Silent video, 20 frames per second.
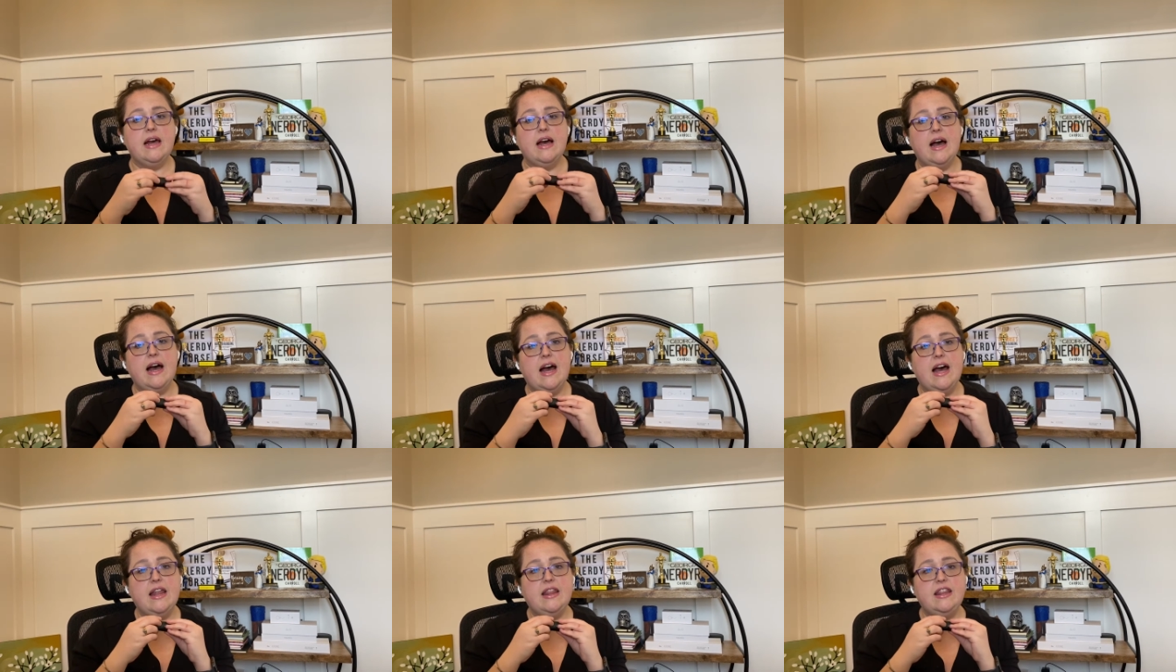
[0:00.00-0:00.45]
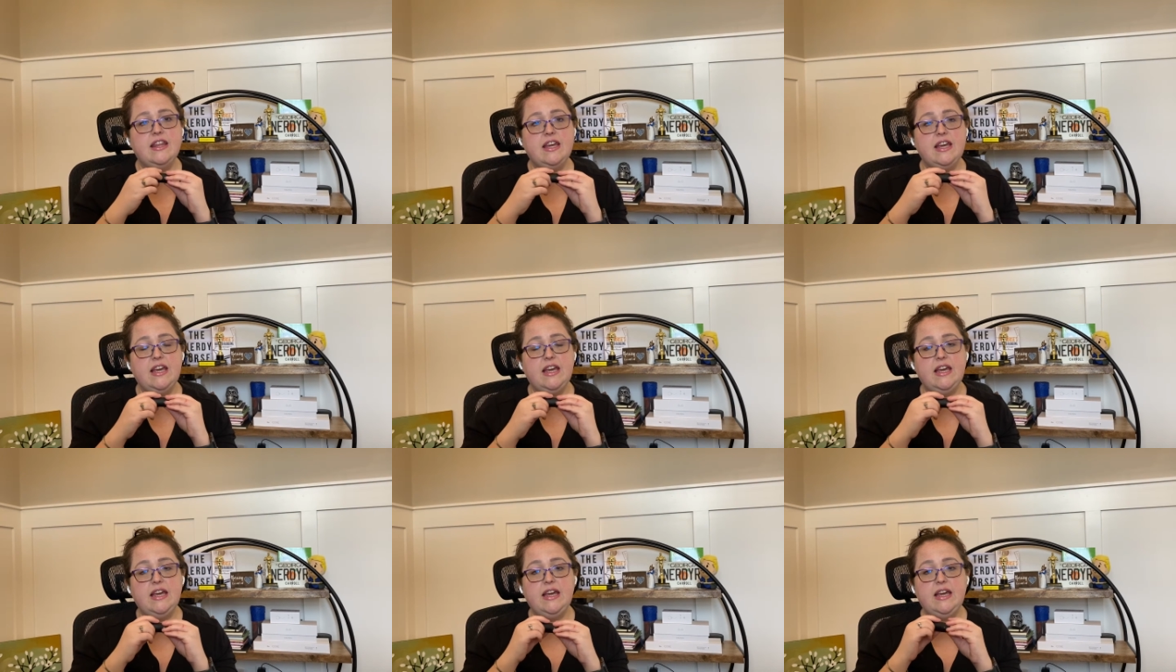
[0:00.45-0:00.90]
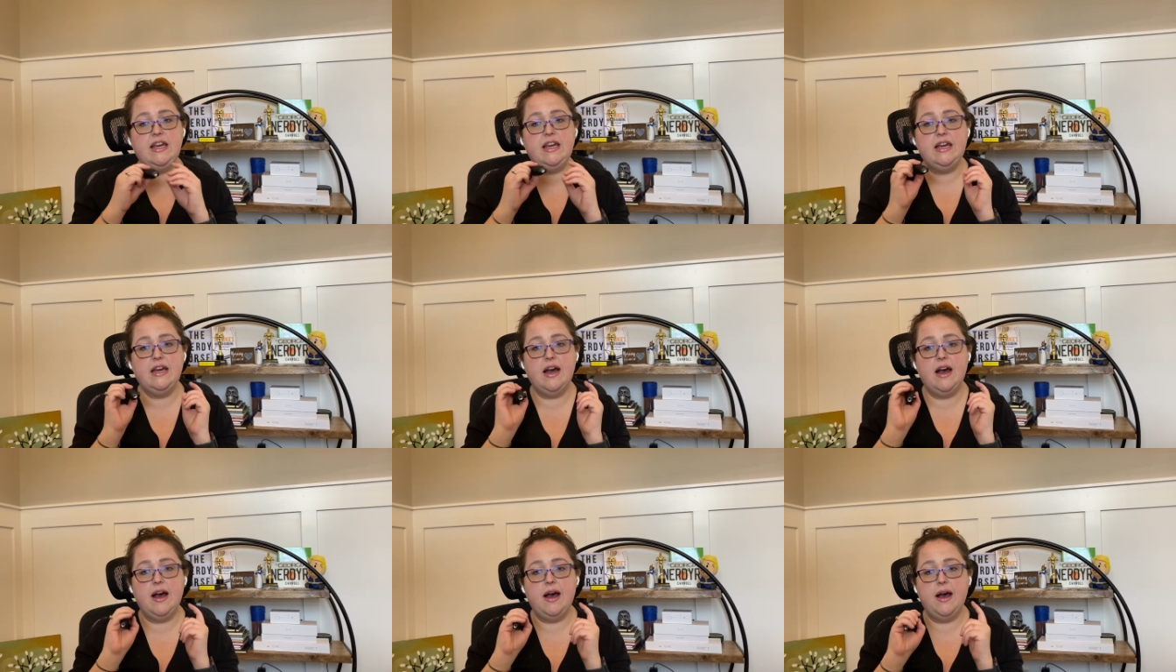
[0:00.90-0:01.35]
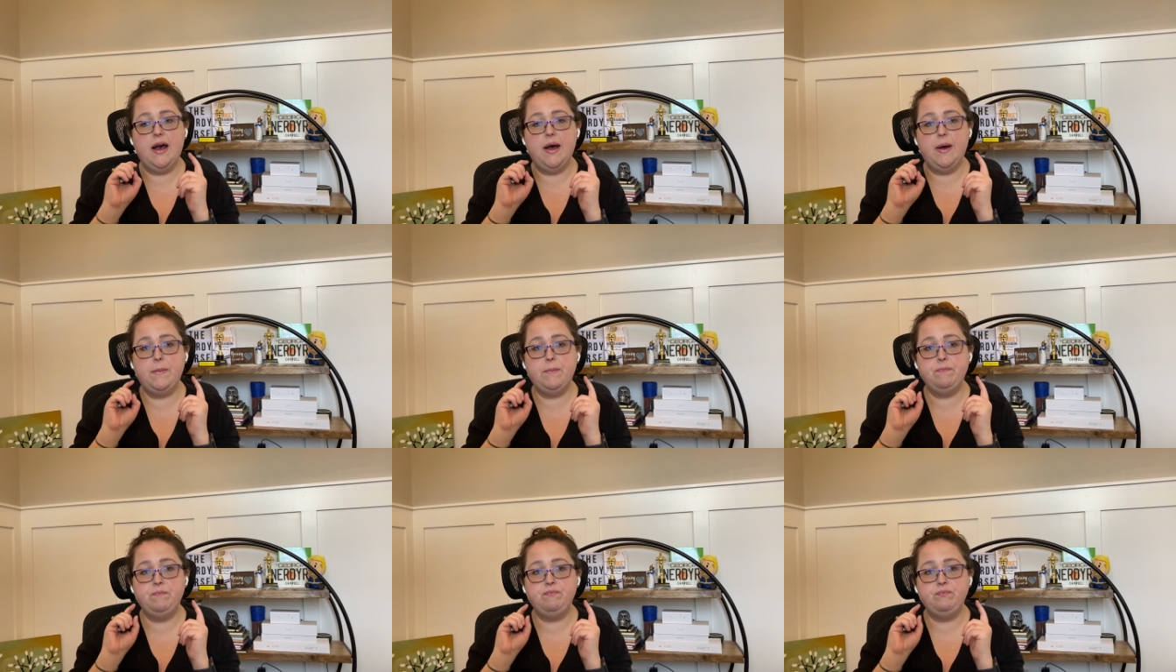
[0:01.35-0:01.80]
Uh, the
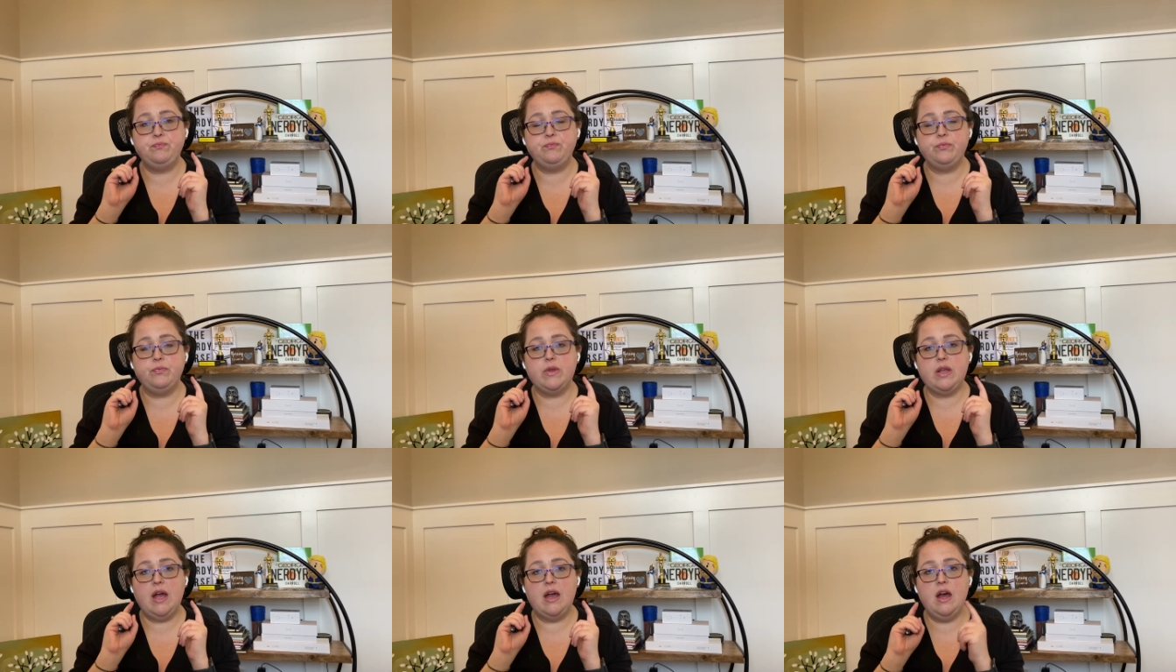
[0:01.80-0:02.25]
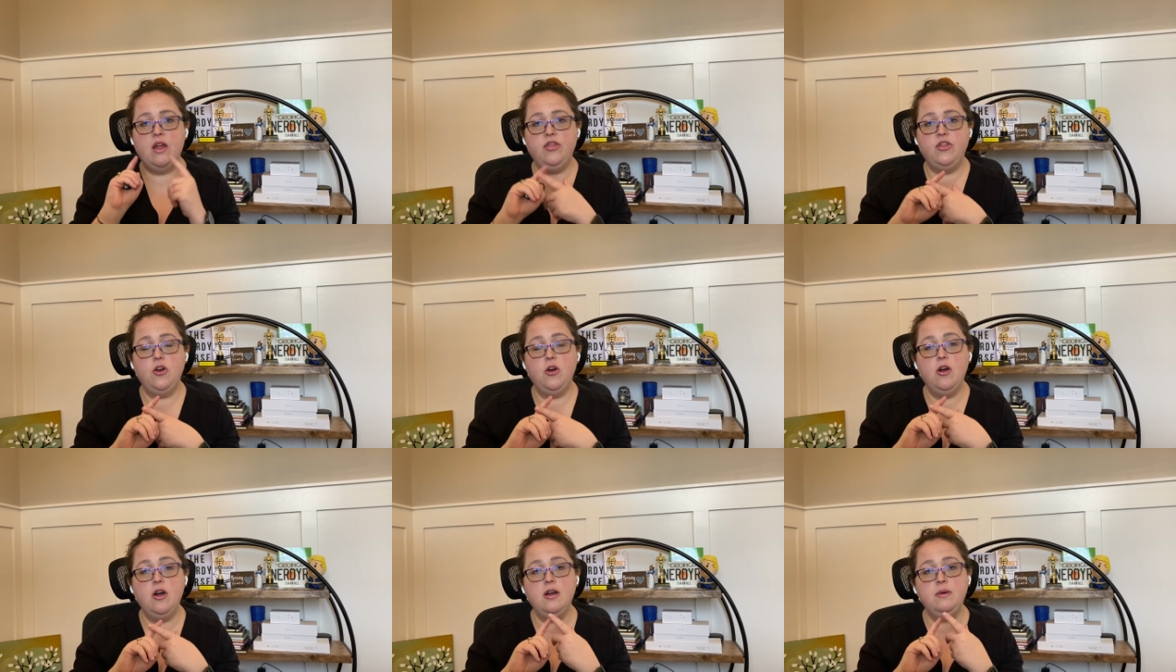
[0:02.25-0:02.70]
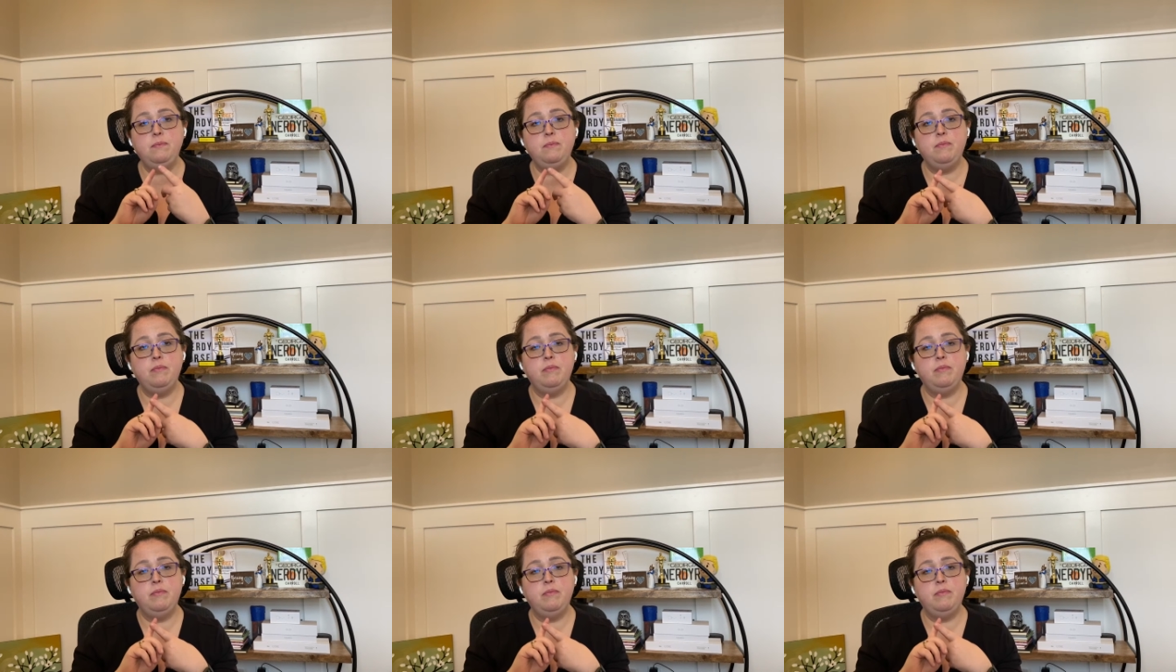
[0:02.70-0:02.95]
um, third